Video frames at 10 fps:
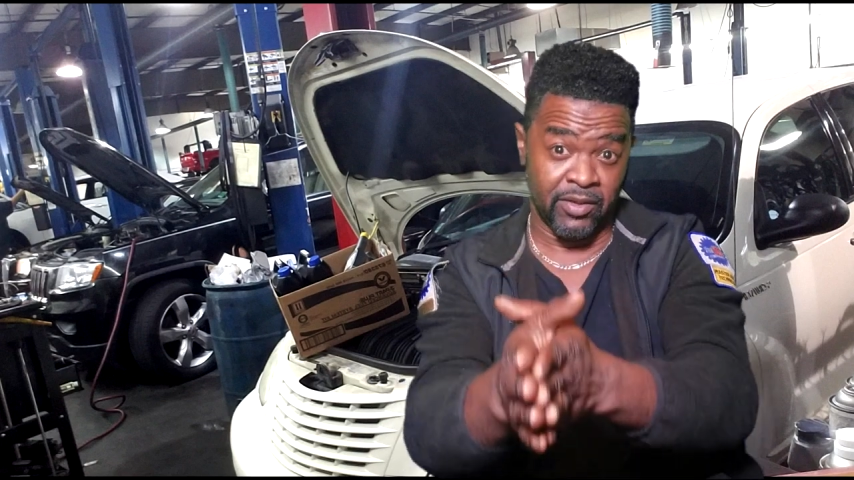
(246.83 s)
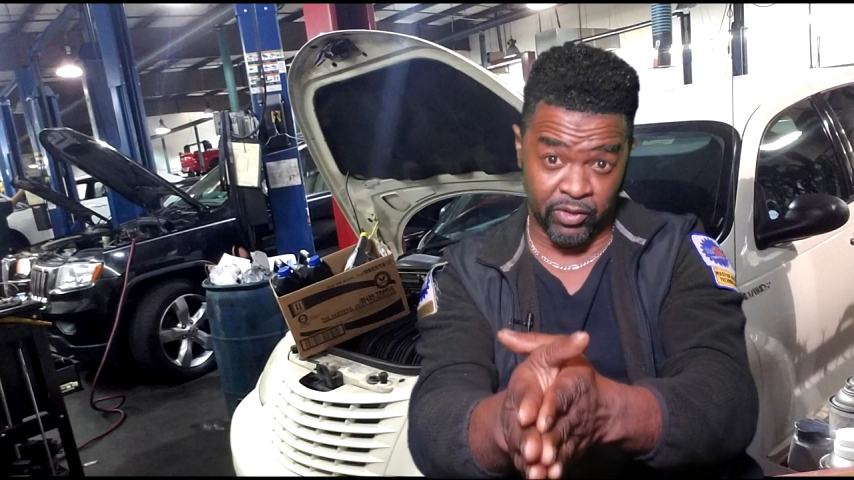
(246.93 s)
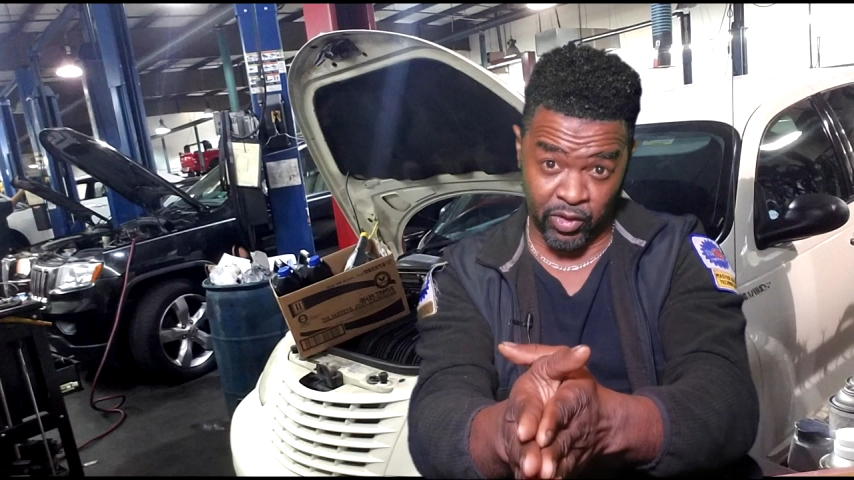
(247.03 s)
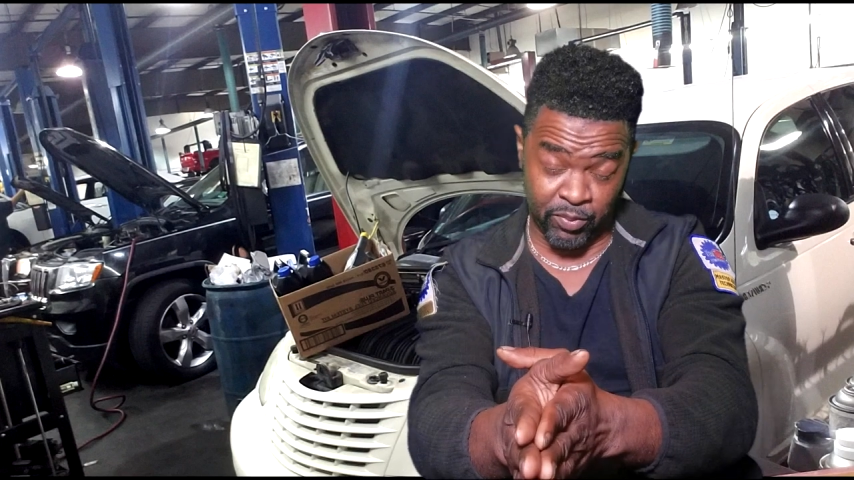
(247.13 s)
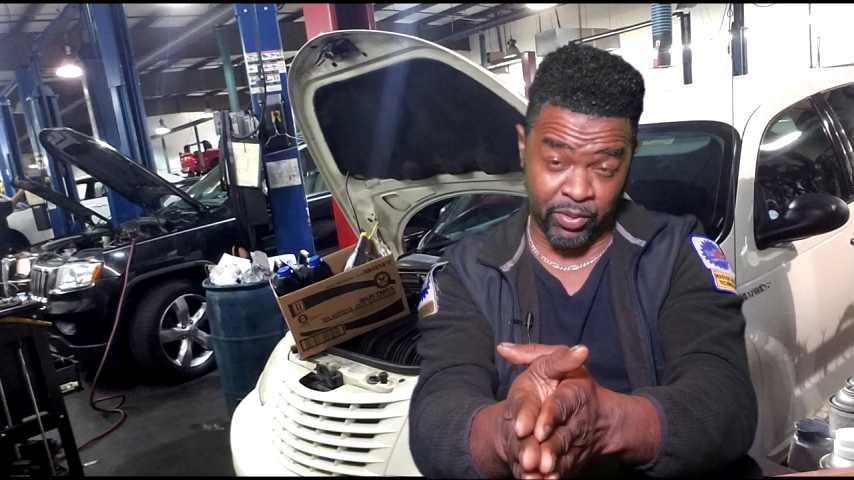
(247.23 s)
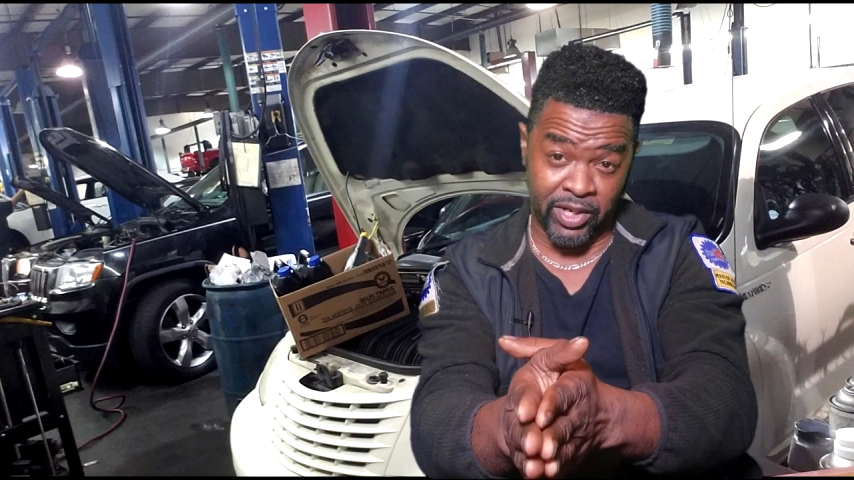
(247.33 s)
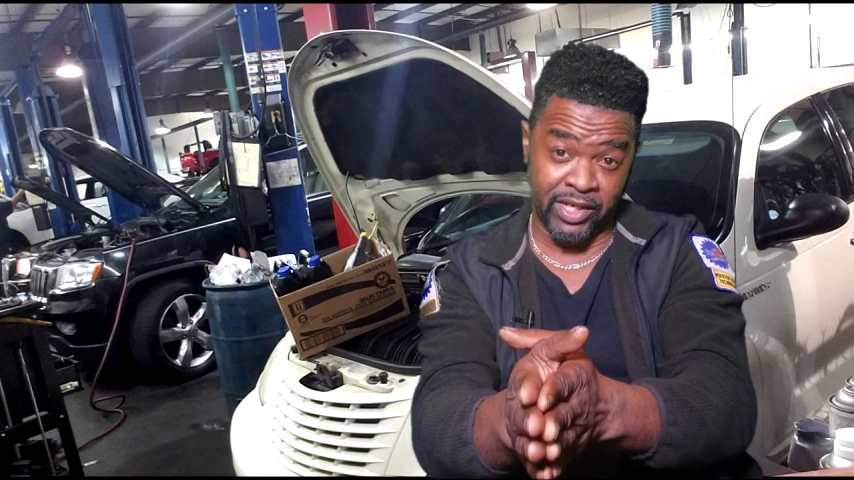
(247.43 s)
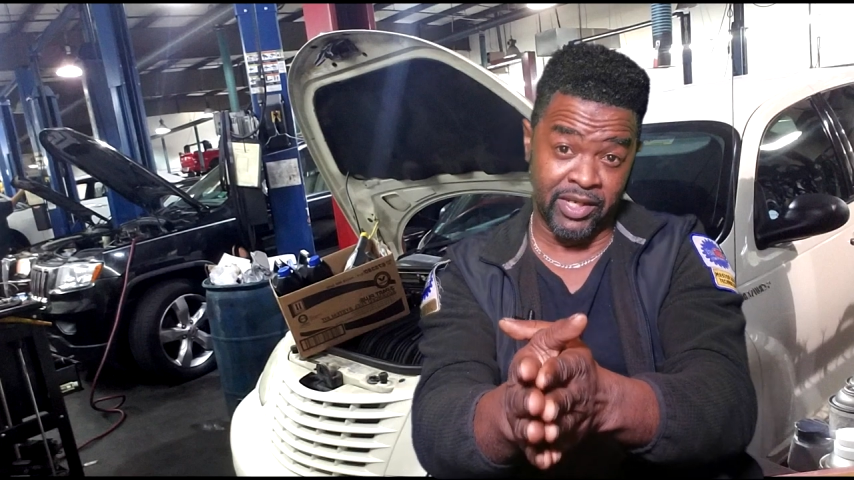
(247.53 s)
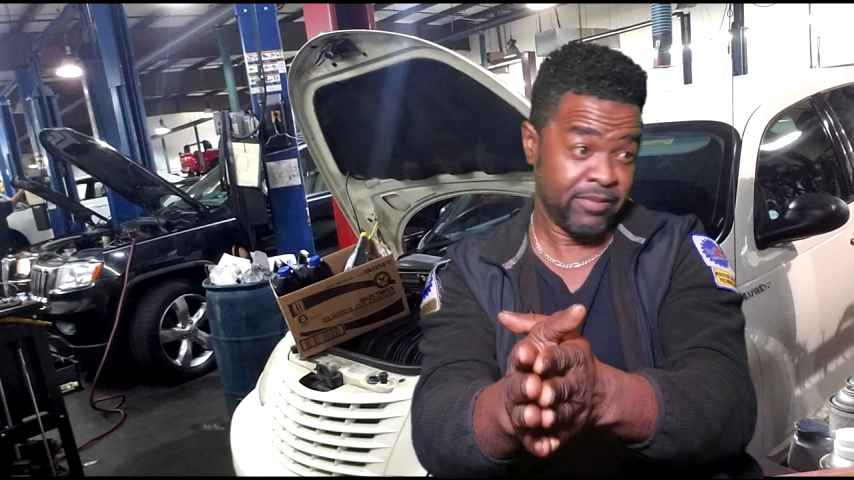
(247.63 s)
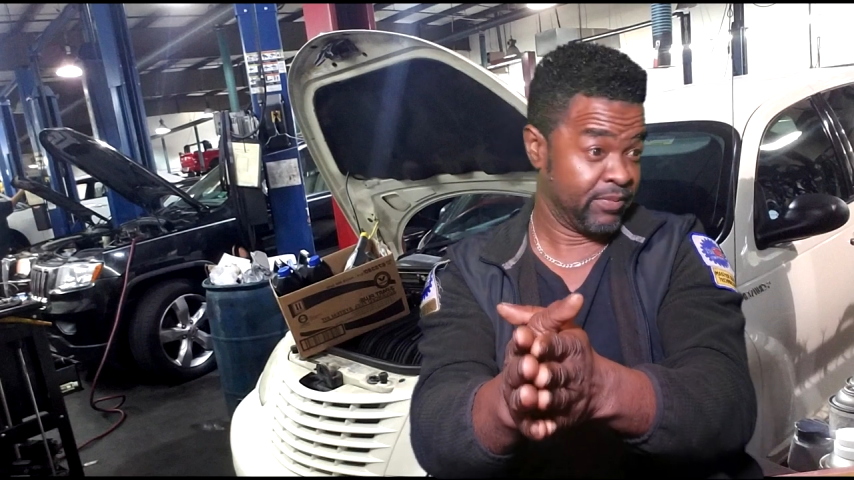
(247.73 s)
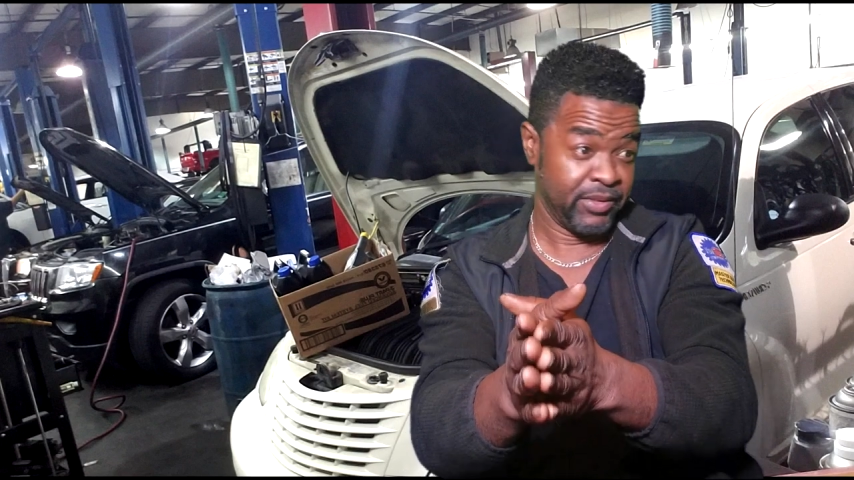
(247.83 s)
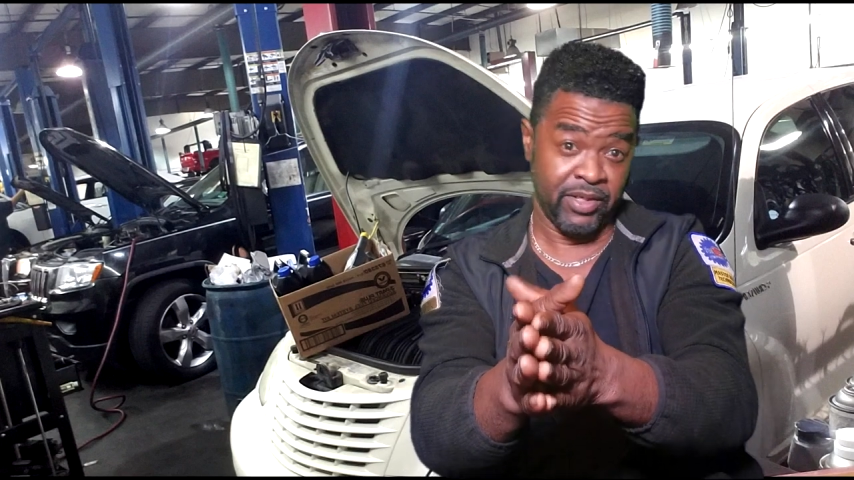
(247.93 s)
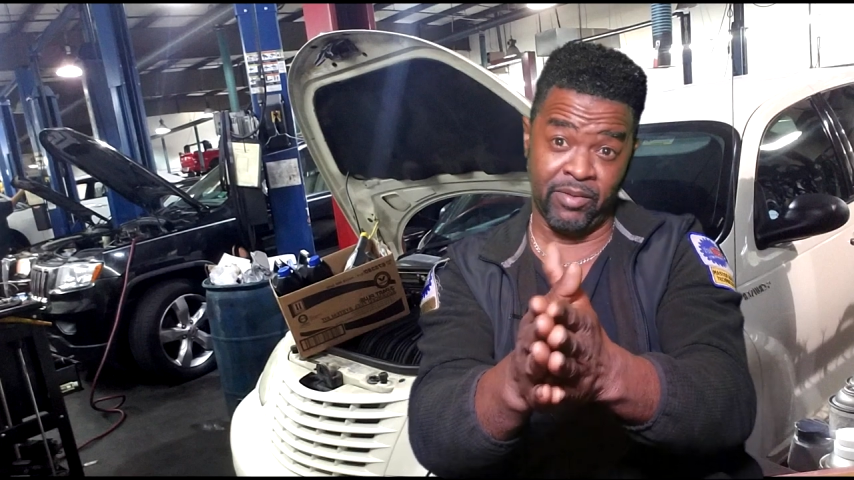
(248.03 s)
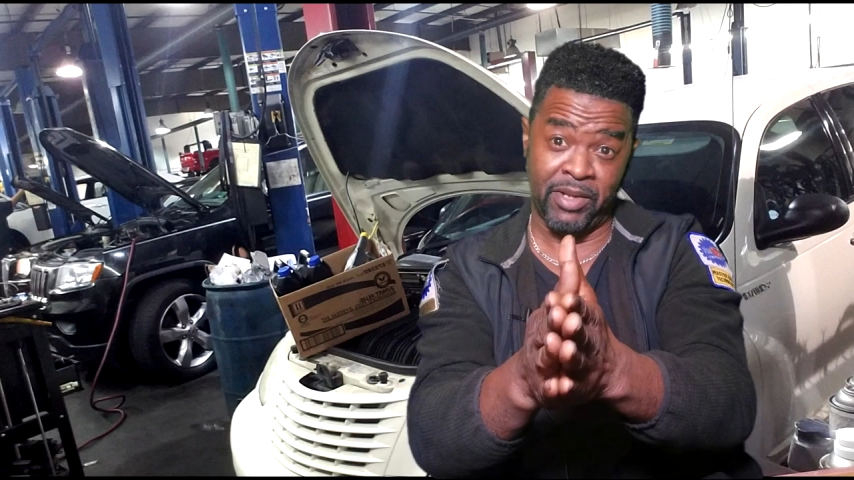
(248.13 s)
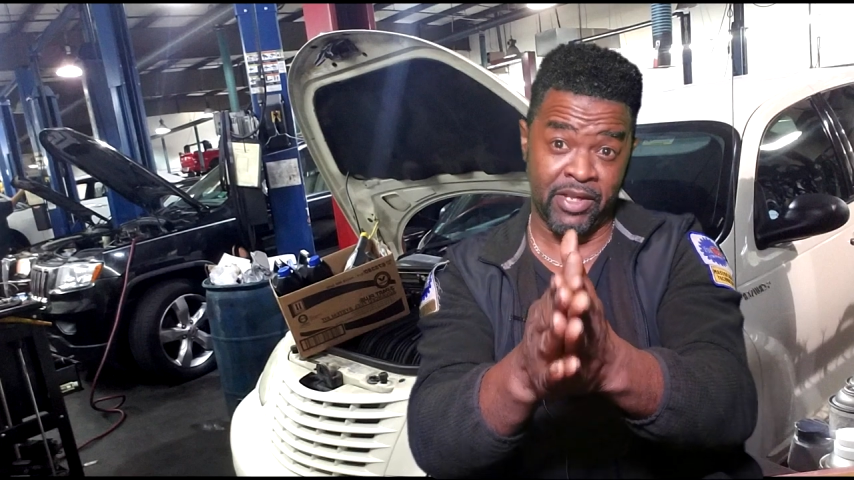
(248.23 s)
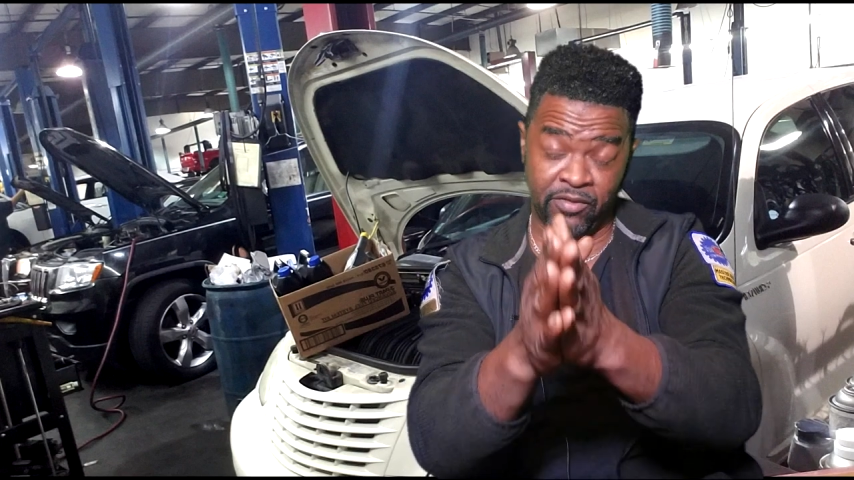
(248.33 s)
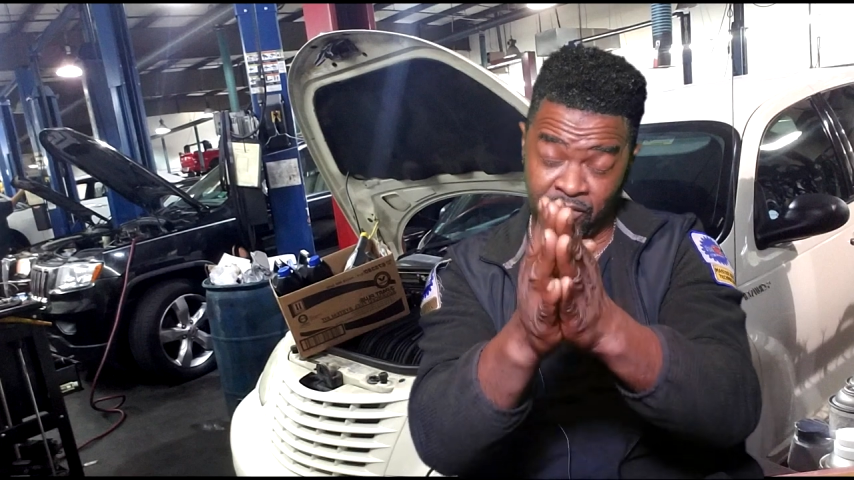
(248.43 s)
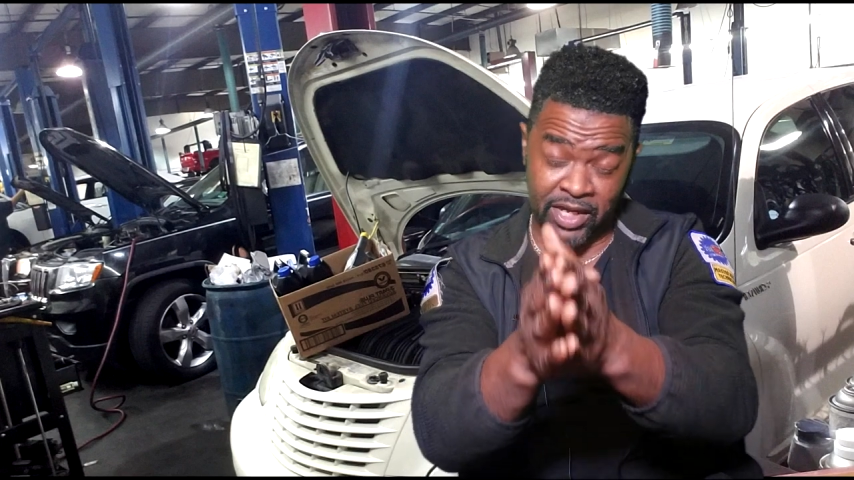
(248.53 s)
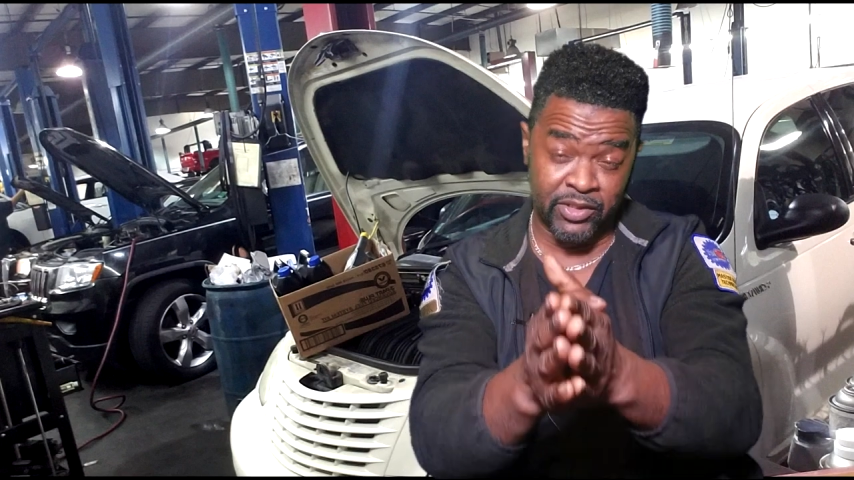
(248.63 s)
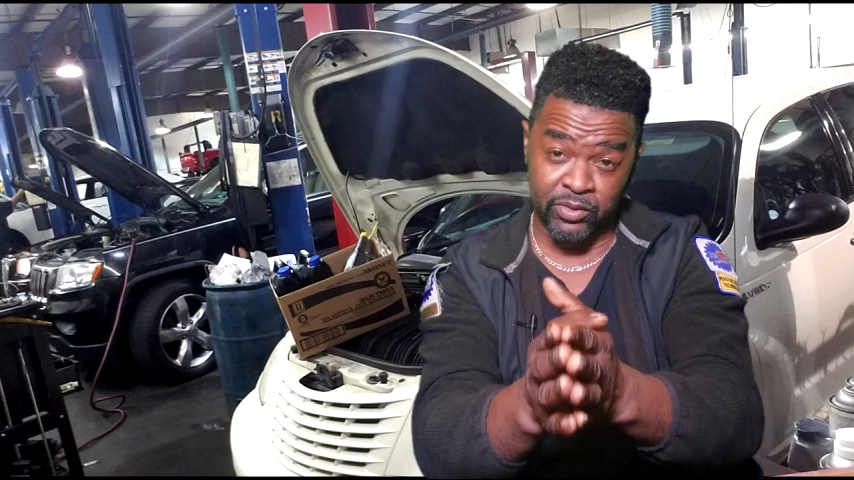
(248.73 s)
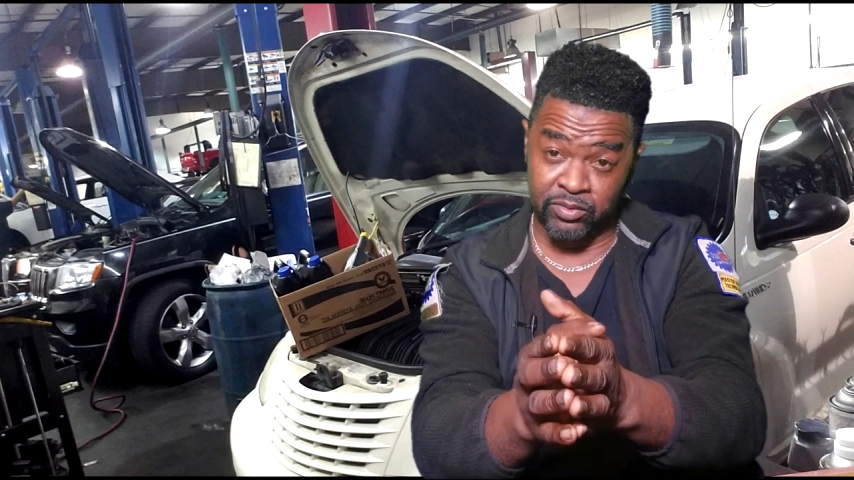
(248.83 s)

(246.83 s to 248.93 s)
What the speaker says: third-party manufacturer,